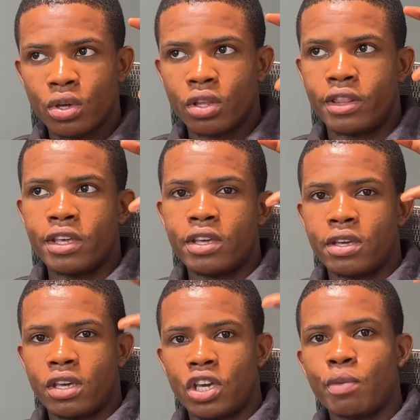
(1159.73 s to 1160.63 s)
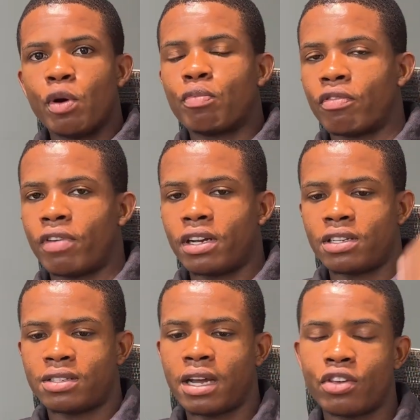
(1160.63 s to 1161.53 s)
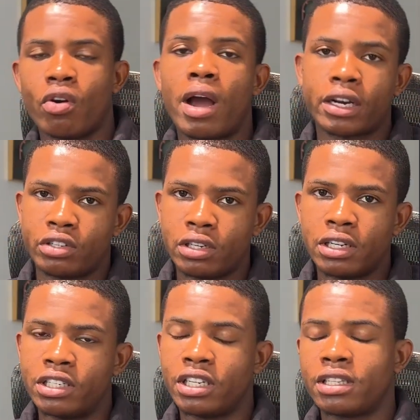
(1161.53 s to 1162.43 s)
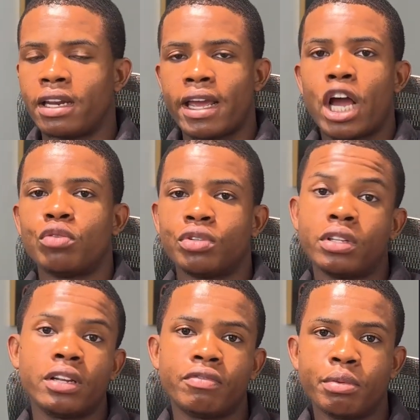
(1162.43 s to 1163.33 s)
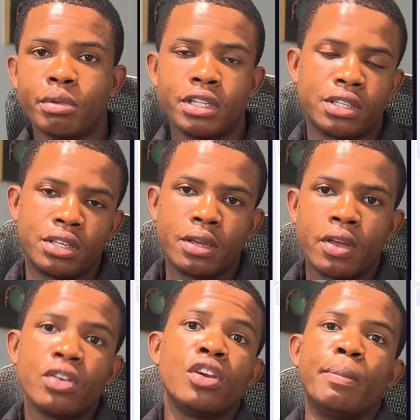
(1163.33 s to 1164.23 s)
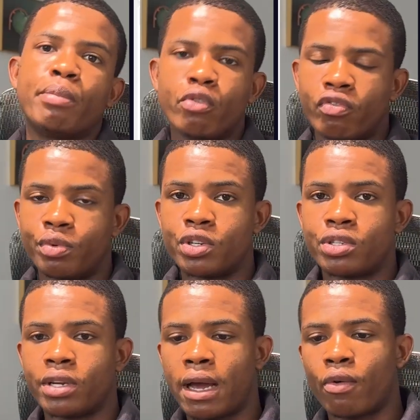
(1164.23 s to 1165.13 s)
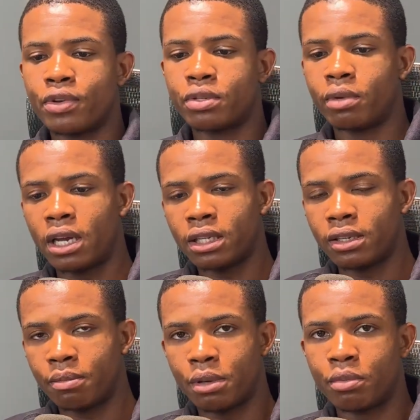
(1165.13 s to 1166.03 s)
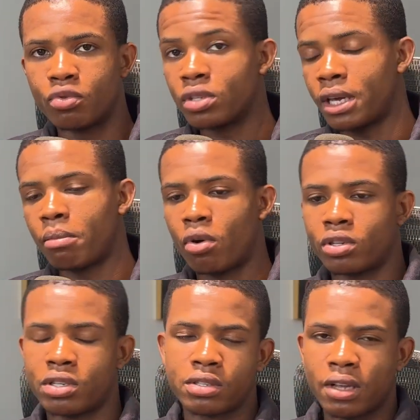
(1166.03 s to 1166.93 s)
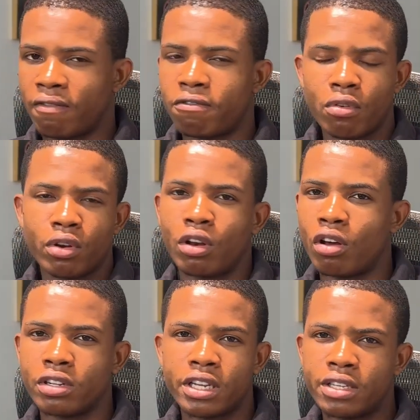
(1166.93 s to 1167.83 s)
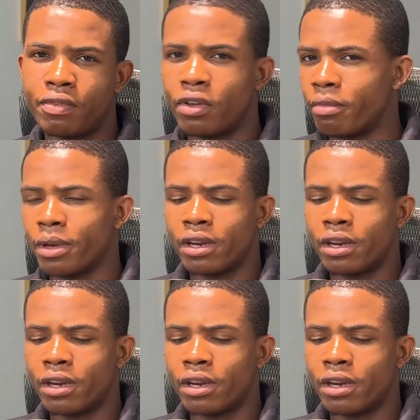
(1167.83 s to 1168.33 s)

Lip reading: the email providers that you're actually legit, and it helps your deliverability improve because you're now going to be landing in people's inboxes. I'm flowing a lot in this video, man.